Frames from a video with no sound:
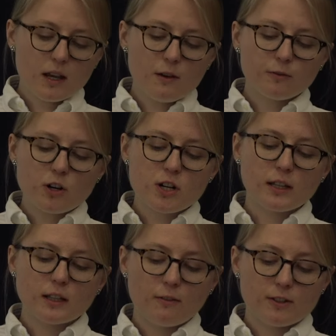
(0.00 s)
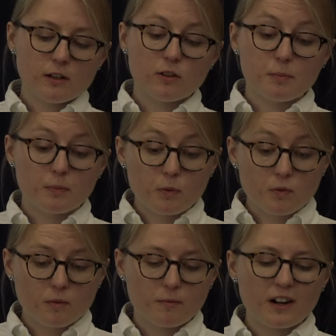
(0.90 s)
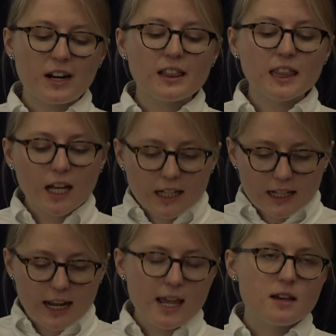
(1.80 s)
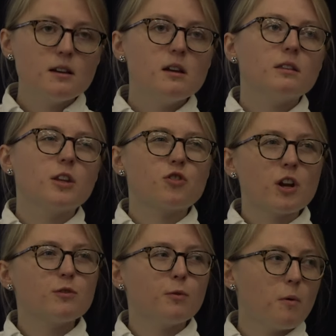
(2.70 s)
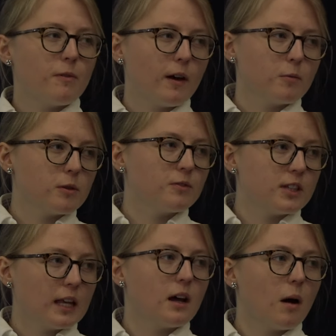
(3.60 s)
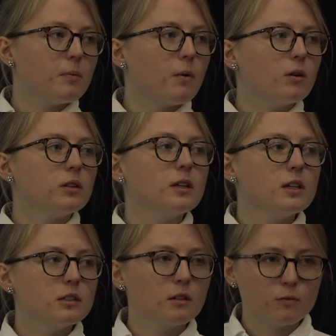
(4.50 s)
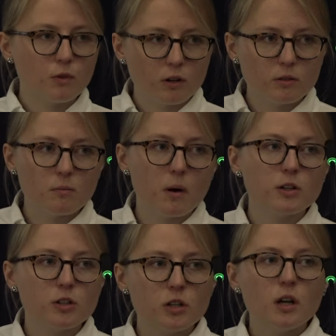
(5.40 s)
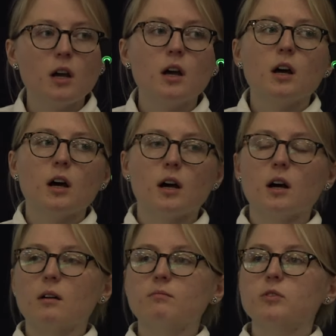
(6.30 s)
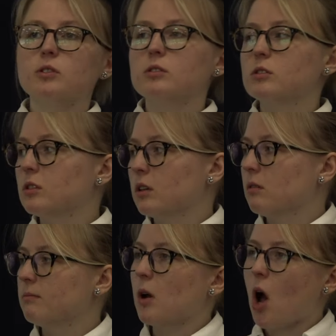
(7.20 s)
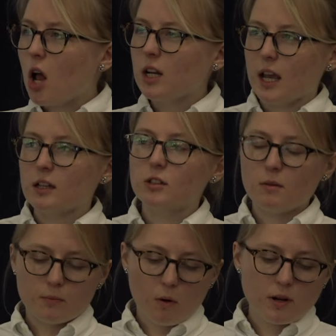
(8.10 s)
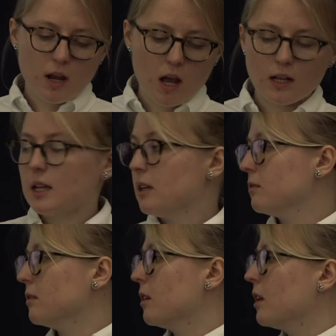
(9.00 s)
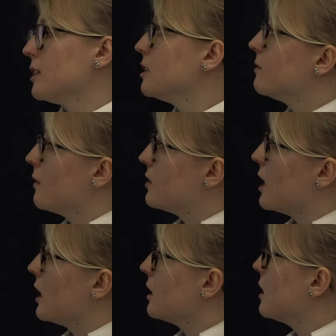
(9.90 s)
if Russia had enough artillery, very likely the trench warfare would have set up on the Eastern Front much earlier, so probably early 1915